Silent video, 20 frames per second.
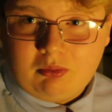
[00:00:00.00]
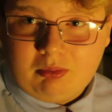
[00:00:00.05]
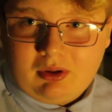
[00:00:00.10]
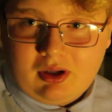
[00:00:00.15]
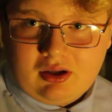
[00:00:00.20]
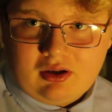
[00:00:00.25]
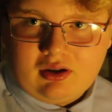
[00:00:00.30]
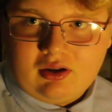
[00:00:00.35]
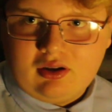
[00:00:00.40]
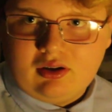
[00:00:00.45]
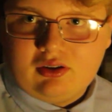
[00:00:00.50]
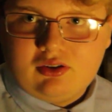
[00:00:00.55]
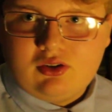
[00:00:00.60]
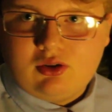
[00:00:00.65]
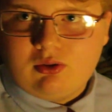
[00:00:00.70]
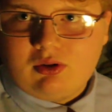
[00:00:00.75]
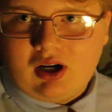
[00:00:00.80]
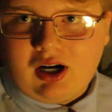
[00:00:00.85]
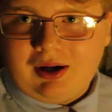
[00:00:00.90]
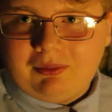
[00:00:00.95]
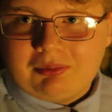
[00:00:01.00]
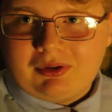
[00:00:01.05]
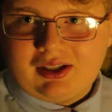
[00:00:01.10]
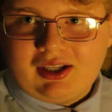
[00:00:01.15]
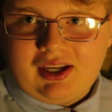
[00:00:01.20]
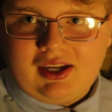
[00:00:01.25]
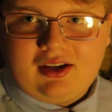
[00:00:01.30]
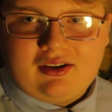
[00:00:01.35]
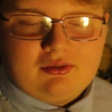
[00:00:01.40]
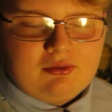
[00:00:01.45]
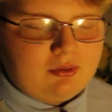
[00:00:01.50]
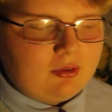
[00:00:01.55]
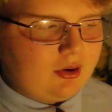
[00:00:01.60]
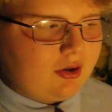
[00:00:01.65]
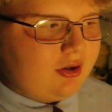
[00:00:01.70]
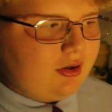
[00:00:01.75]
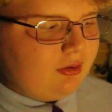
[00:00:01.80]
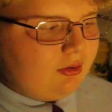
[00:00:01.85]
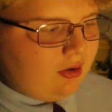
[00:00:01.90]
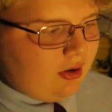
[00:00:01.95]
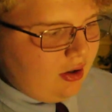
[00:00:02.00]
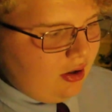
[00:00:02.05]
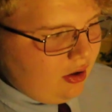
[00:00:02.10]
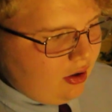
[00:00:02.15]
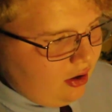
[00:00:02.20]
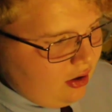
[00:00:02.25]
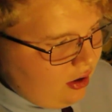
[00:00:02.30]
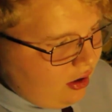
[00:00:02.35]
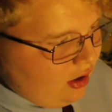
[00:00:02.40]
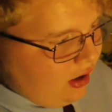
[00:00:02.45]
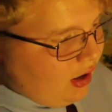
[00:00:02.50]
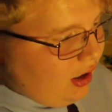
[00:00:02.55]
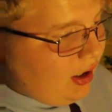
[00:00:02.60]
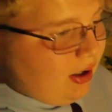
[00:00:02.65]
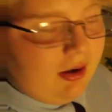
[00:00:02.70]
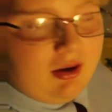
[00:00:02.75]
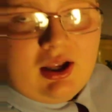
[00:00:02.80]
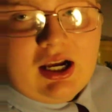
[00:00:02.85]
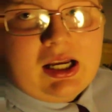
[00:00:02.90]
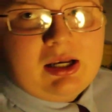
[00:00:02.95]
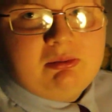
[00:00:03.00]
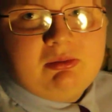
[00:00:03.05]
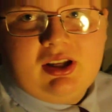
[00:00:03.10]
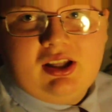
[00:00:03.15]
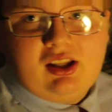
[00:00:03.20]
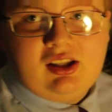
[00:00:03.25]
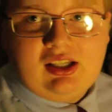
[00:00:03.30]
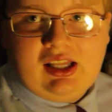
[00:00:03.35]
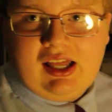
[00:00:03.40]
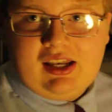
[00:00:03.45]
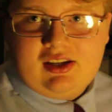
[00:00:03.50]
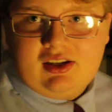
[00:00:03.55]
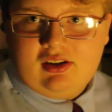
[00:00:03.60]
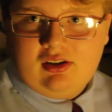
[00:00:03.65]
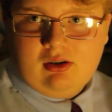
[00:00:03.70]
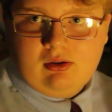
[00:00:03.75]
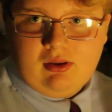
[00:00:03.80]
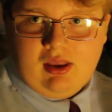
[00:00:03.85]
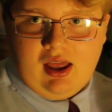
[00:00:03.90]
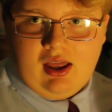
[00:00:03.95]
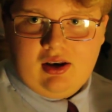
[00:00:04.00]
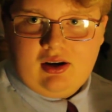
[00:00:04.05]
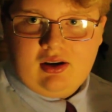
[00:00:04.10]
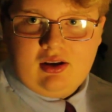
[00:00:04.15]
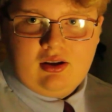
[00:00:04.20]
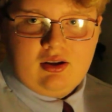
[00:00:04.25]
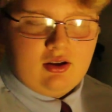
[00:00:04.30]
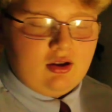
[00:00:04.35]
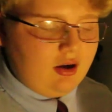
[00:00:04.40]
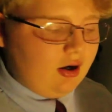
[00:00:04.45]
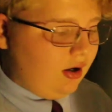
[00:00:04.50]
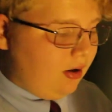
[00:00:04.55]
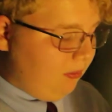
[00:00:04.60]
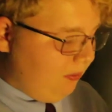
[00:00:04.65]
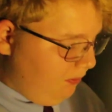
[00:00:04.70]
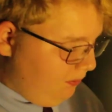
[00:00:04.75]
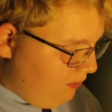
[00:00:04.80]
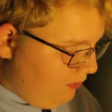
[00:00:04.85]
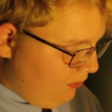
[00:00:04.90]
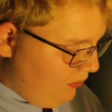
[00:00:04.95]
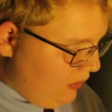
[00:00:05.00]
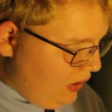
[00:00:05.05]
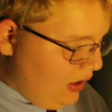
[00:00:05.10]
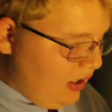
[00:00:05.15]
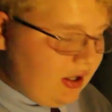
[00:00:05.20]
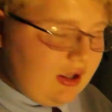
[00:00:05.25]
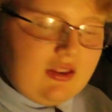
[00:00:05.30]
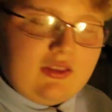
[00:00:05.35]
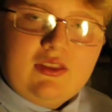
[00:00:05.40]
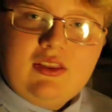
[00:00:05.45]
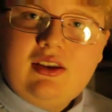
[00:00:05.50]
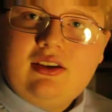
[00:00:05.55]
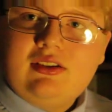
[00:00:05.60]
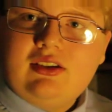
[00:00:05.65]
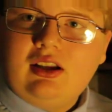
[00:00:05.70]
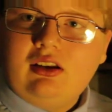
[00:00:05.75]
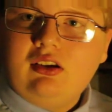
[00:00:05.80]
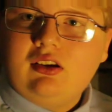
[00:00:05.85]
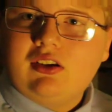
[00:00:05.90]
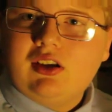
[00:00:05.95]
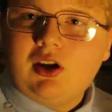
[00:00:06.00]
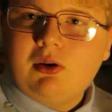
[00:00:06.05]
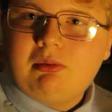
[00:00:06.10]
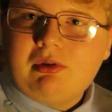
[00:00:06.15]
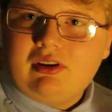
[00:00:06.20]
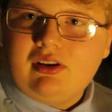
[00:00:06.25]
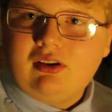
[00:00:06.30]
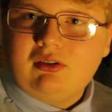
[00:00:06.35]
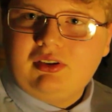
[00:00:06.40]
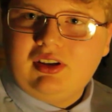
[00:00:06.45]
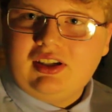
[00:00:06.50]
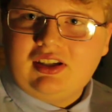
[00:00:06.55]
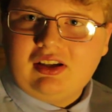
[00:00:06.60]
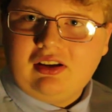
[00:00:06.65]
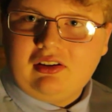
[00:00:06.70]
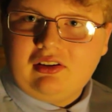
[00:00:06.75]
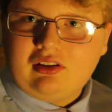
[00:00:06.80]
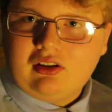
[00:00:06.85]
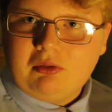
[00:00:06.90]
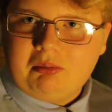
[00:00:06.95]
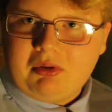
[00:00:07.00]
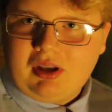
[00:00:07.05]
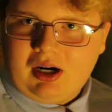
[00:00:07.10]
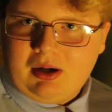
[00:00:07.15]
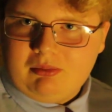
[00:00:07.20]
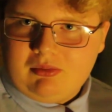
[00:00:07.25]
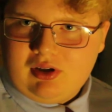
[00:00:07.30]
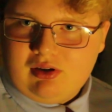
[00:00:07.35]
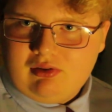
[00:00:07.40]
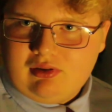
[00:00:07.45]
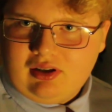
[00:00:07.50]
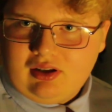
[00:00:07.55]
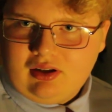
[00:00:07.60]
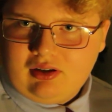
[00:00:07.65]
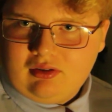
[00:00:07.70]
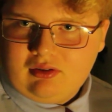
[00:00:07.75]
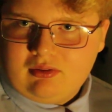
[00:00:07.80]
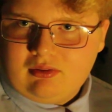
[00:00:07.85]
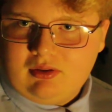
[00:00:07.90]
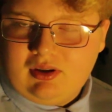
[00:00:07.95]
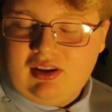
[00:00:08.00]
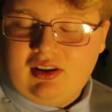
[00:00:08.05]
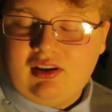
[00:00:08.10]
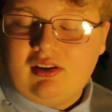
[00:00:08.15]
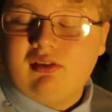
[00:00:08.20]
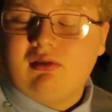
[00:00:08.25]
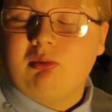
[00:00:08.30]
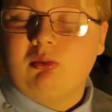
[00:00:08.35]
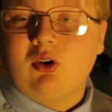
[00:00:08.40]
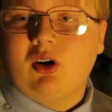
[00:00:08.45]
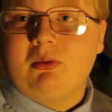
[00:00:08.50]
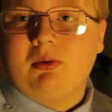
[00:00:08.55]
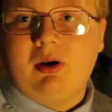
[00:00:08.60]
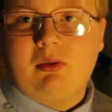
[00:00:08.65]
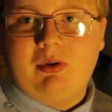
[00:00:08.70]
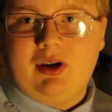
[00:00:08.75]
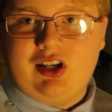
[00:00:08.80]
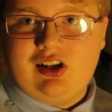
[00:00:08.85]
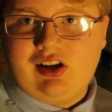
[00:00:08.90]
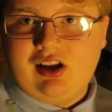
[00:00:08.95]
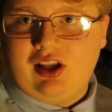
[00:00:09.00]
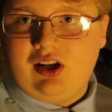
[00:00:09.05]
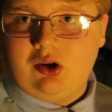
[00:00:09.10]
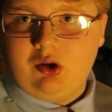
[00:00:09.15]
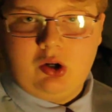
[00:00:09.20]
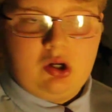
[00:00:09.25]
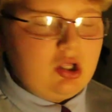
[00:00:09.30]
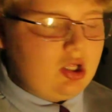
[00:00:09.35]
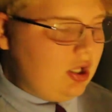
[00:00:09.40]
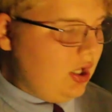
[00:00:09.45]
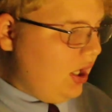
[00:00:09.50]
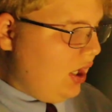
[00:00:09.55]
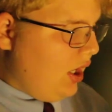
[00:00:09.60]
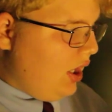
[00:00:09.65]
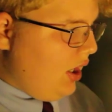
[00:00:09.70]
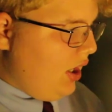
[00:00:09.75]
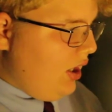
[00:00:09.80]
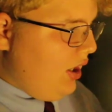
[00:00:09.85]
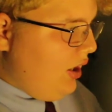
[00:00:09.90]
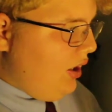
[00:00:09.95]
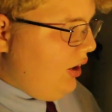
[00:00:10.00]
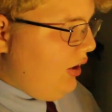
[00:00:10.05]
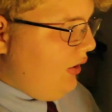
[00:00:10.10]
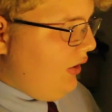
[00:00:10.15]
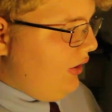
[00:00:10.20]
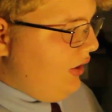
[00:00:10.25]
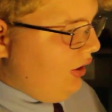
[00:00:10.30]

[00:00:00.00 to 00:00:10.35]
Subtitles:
bit too complicated for you, I'd be glad to do that. This telescope is the only telescope that I'm using, and this is more about my channel. This